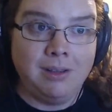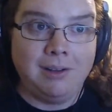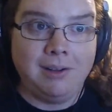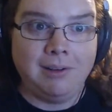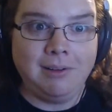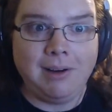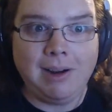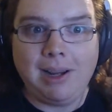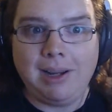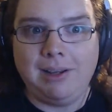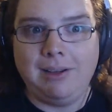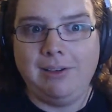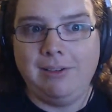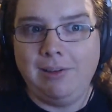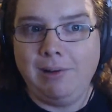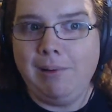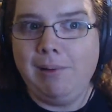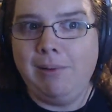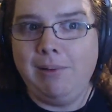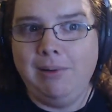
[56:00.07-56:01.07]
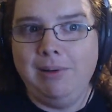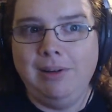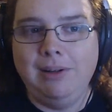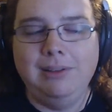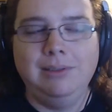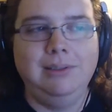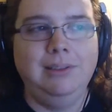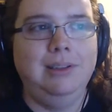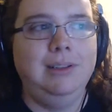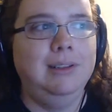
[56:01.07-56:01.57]
All right. So,
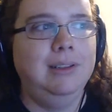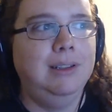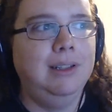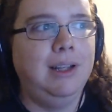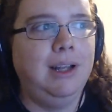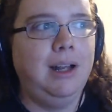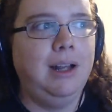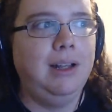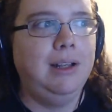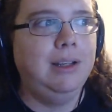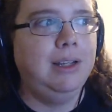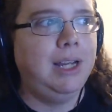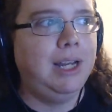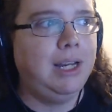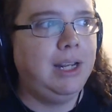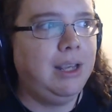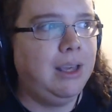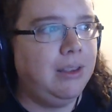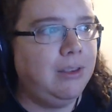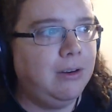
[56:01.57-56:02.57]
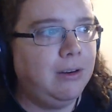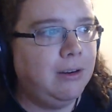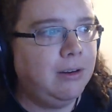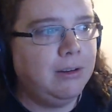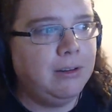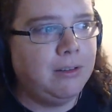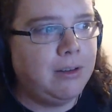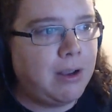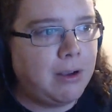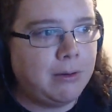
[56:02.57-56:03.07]
any
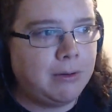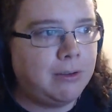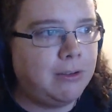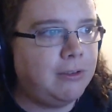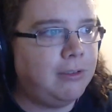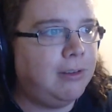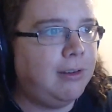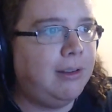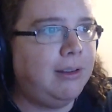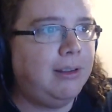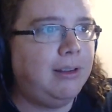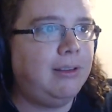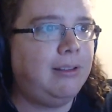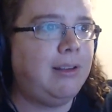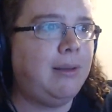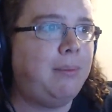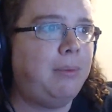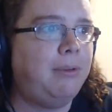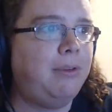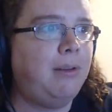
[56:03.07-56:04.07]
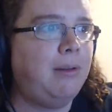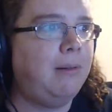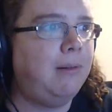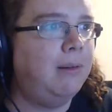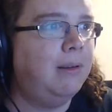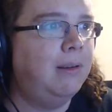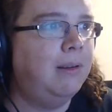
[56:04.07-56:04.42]
other notes on this episode?